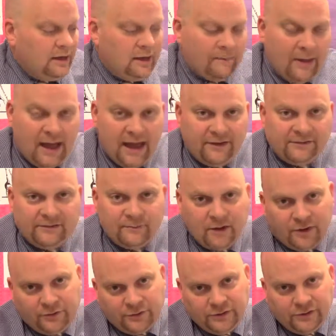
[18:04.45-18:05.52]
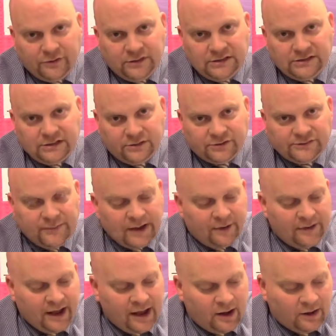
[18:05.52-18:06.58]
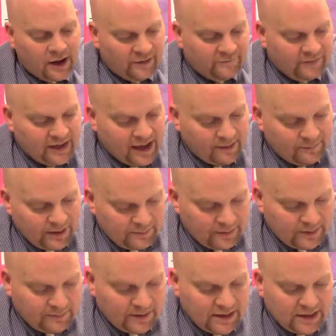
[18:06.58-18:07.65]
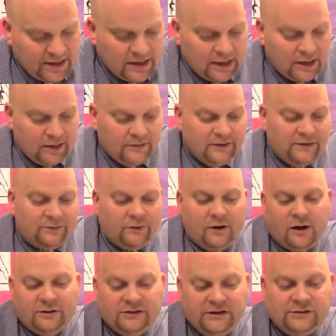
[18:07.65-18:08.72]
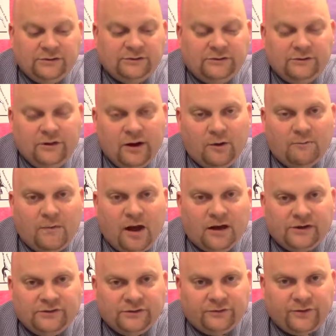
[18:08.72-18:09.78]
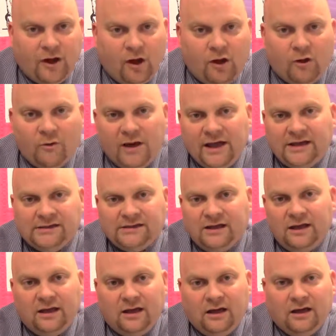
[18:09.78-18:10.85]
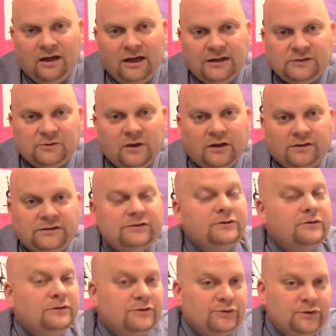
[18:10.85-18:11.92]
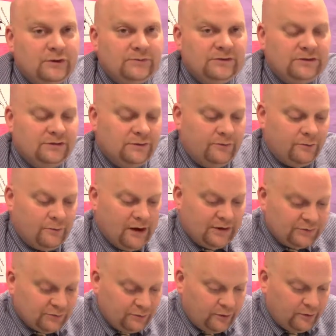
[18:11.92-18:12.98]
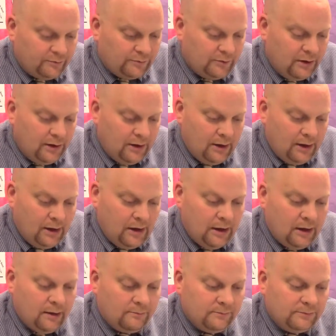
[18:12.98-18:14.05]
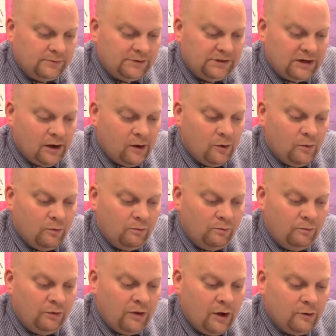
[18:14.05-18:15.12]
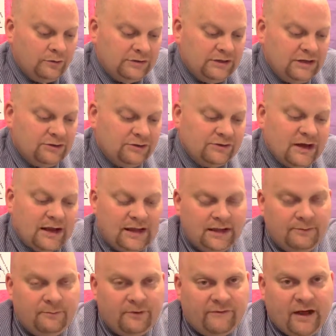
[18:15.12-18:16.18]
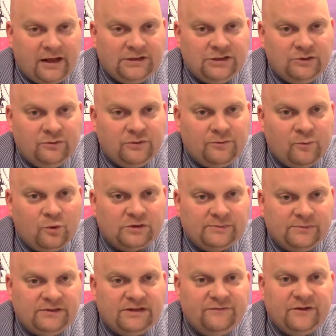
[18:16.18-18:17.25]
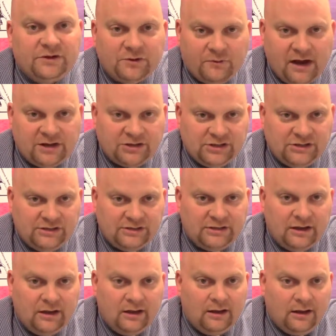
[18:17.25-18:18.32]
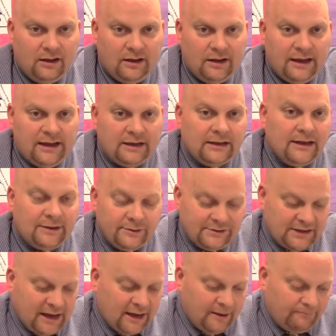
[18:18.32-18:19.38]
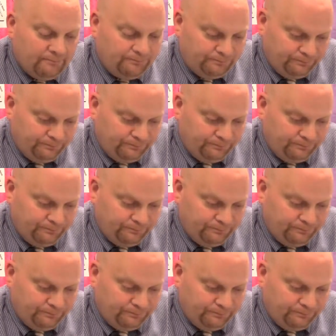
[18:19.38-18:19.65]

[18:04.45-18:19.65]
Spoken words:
I have some other duties that are spelled out. Our VIPPP, these are our teachers who help monitor the hallways as well as students' trips to the restroom. So those teachers, I can provide you with more specific directions at a later time.